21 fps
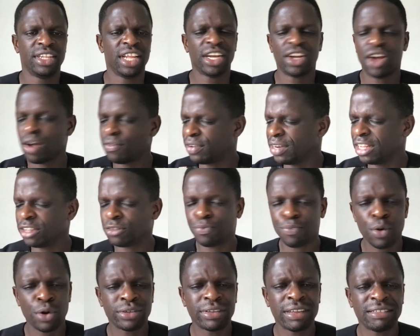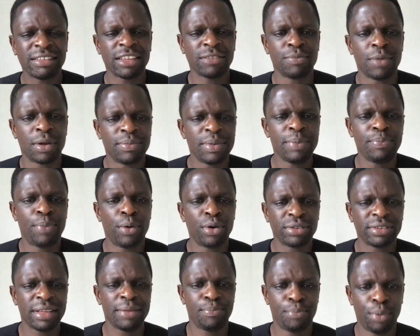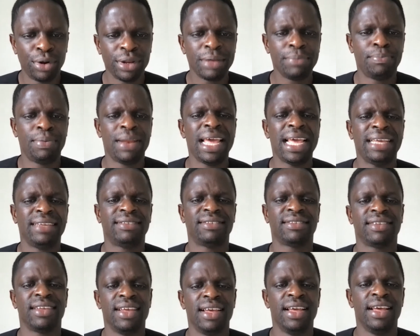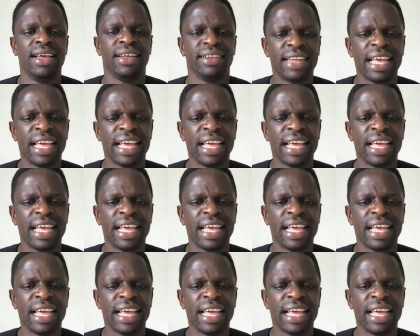The governance processes must be put in place.